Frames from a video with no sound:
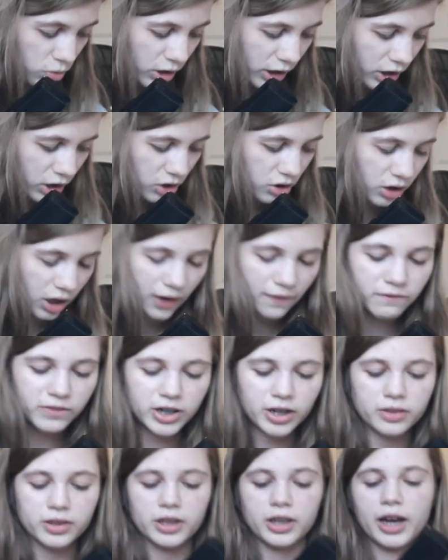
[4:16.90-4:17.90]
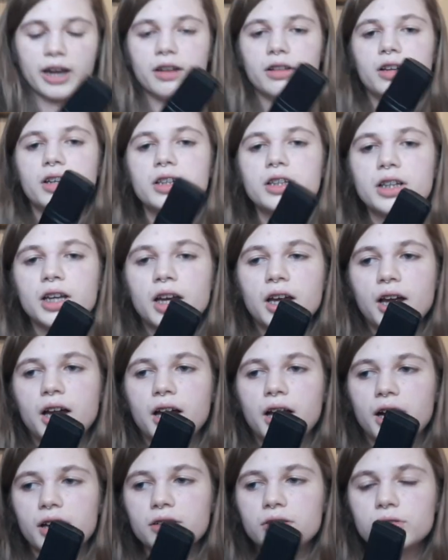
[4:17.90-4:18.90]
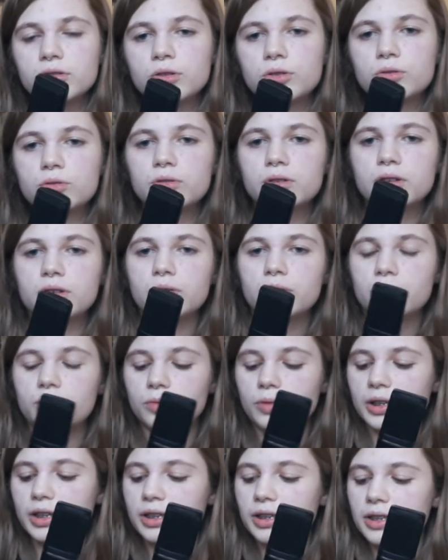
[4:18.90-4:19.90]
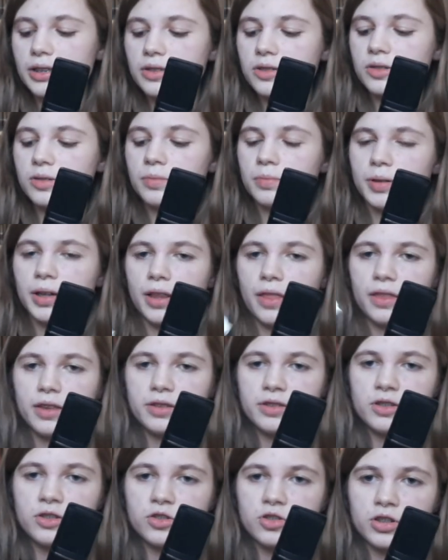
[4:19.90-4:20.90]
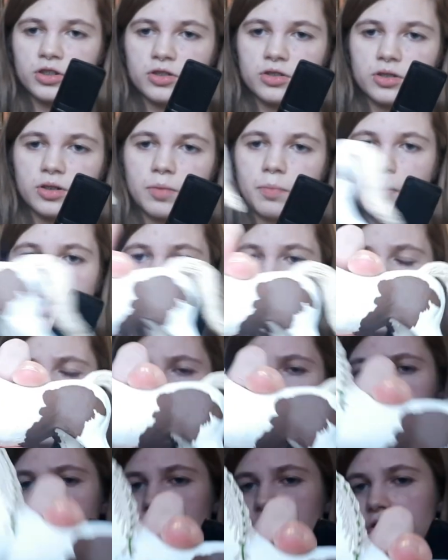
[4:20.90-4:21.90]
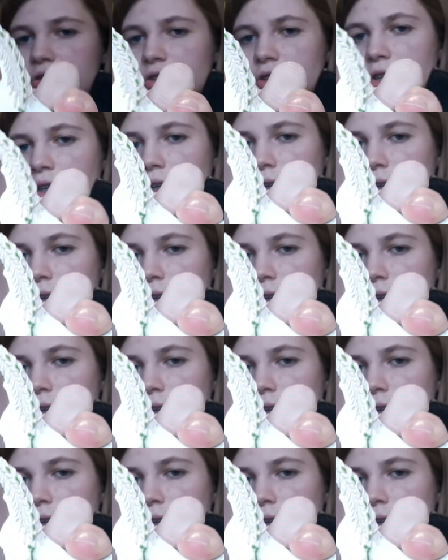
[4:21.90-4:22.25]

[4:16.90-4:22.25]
one I could not find on the catalog. I don't know what it is, but this is just paint horse